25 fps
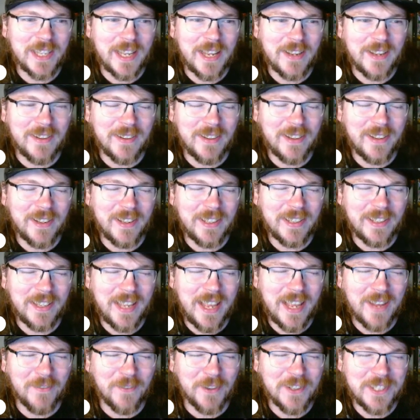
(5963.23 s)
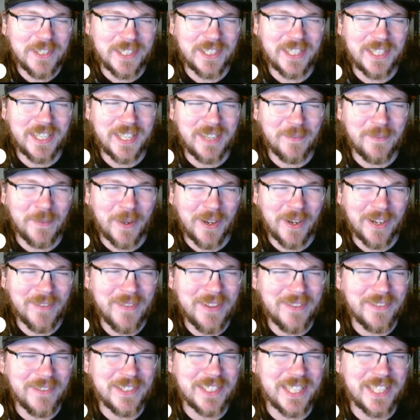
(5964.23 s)
at first, like, part of
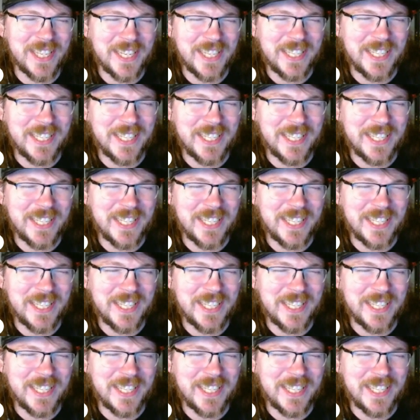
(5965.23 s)
me was like,